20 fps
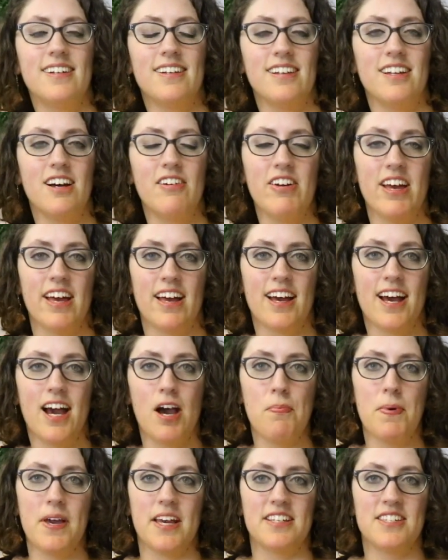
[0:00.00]
Love it,
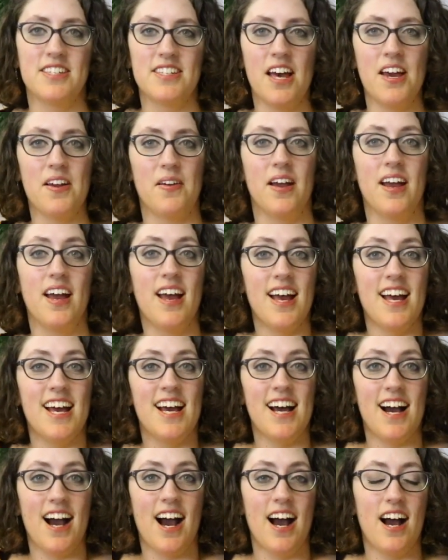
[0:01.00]
happy. So,
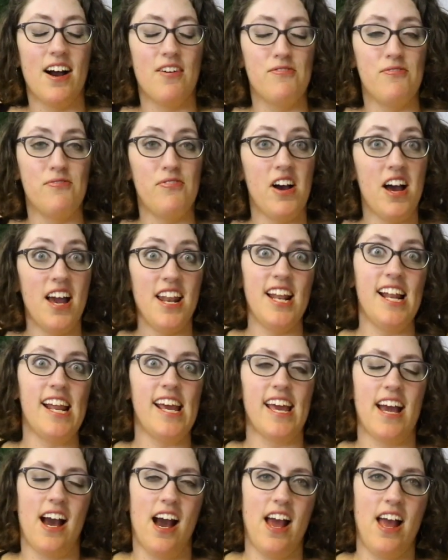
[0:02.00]

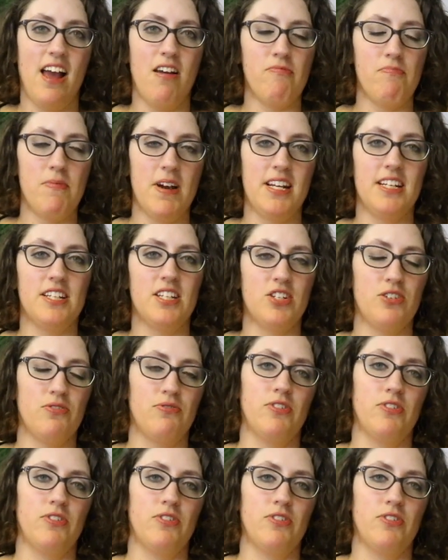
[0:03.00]
finally, I have managed to